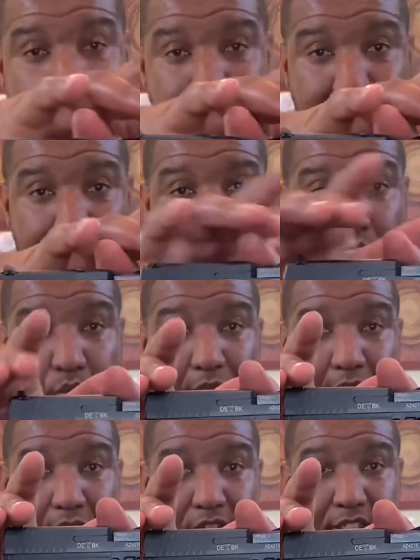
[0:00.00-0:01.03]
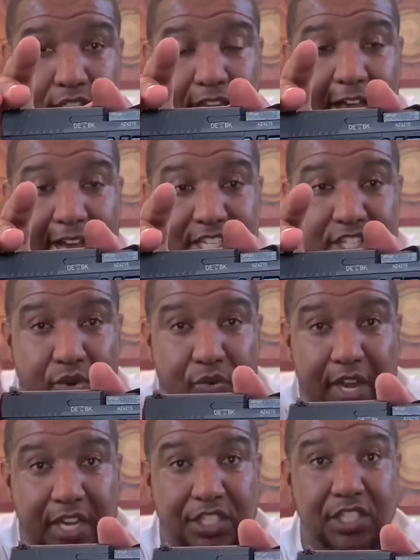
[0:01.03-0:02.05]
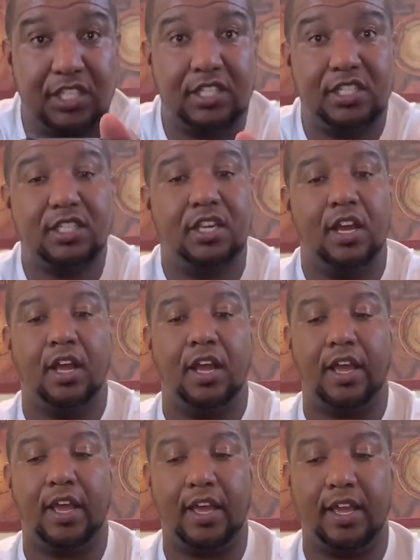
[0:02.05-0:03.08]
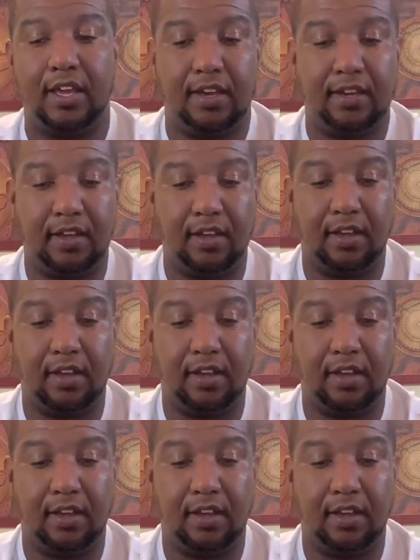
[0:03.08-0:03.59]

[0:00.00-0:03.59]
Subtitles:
and rear slide serrations, and